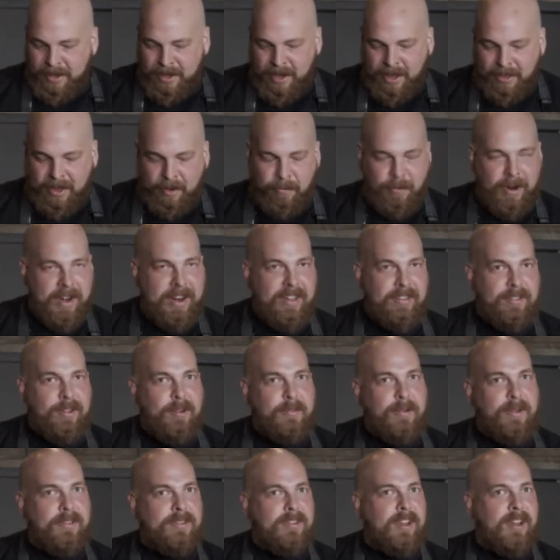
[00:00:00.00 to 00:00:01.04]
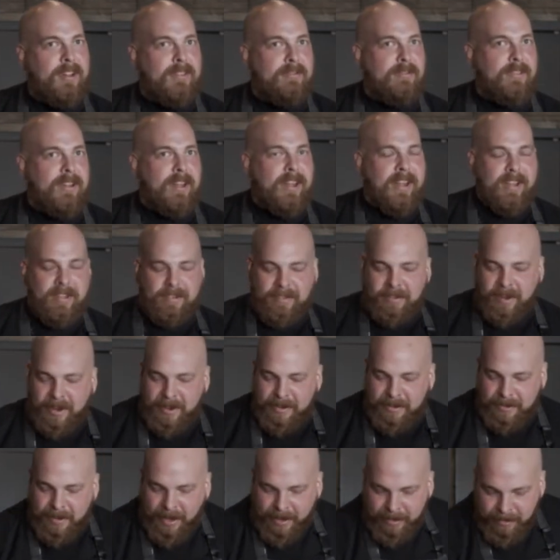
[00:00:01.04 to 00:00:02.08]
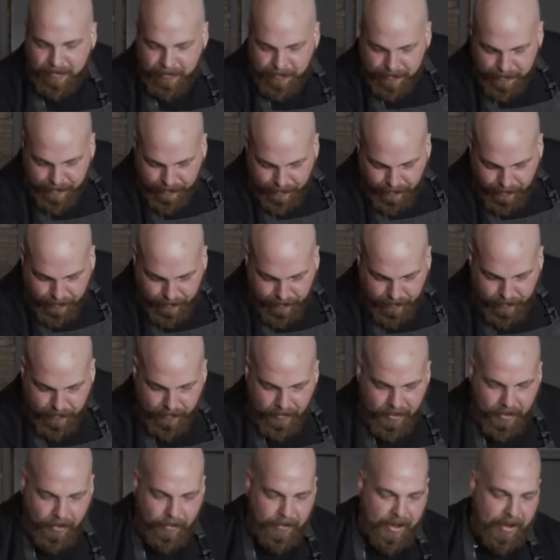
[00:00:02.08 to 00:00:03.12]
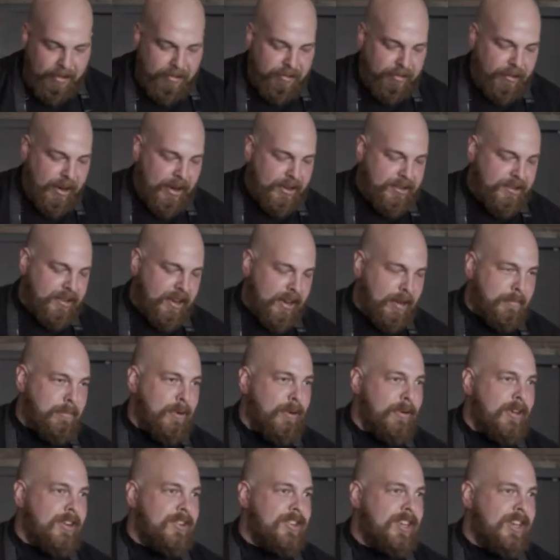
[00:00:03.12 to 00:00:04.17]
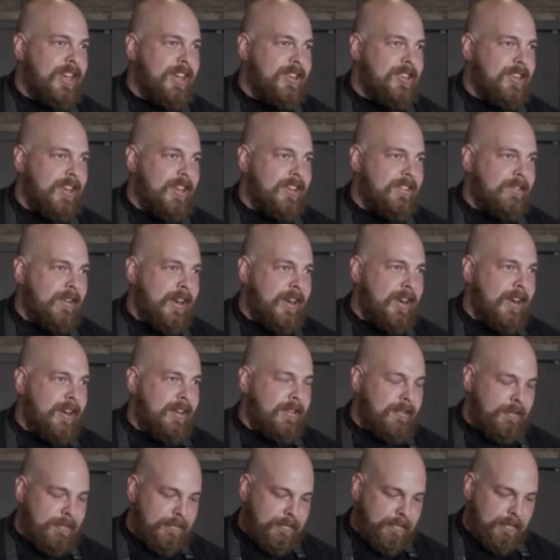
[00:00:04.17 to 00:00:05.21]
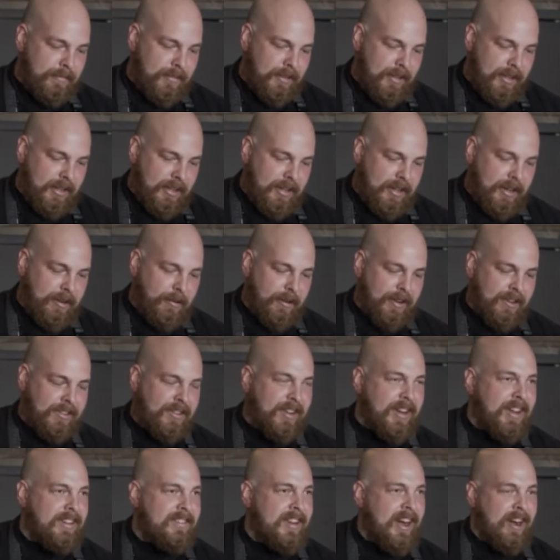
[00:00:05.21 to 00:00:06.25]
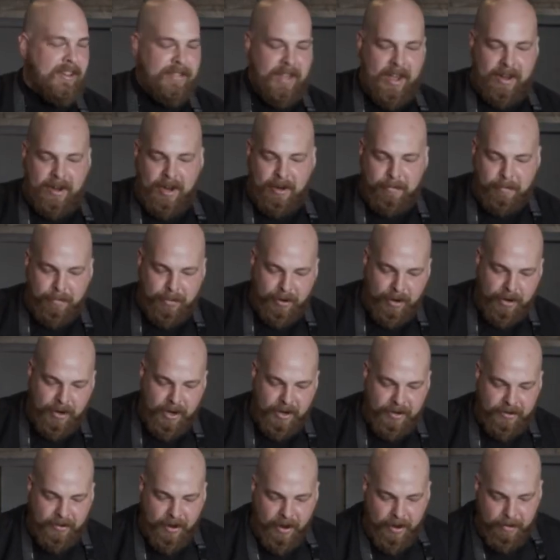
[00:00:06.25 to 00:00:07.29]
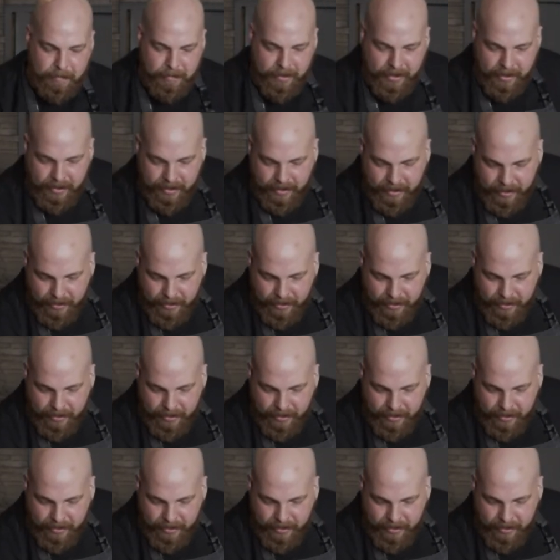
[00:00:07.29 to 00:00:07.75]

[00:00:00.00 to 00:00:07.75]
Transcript: And then when it's almost all said and done, we have fresh Bocconcini cheese right here. We're just going to tear that up, put it on top.